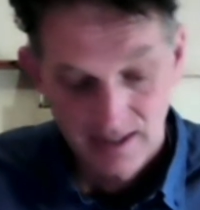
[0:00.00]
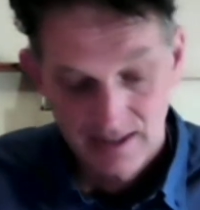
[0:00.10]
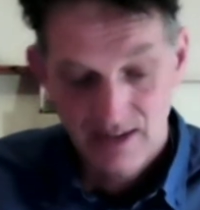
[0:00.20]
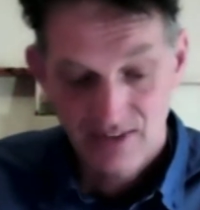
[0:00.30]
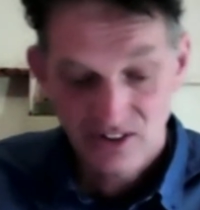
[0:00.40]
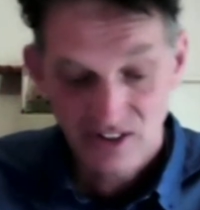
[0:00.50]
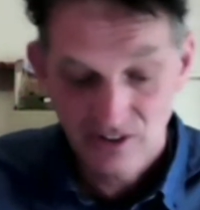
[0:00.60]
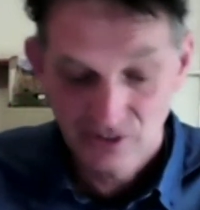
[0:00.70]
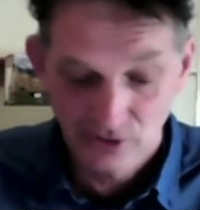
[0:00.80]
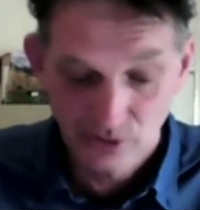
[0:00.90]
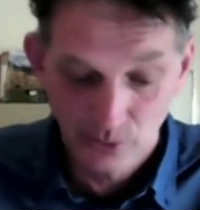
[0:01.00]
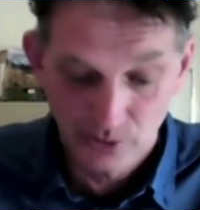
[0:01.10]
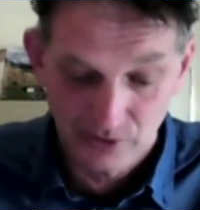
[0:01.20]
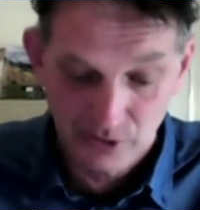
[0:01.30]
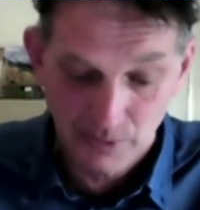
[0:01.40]
Now, this is the sort
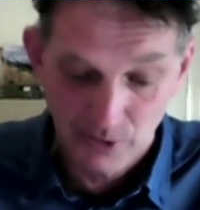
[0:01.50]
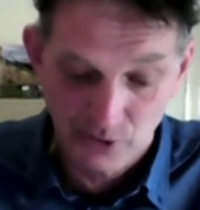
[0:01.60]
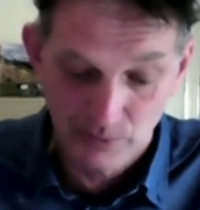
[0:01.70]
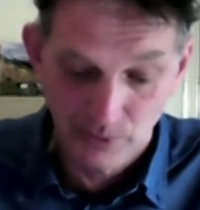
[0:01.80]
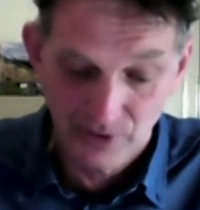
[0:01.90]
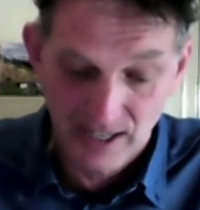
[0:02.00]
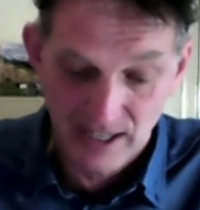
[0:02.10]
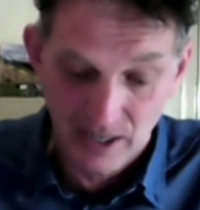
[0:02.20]
of responsible thing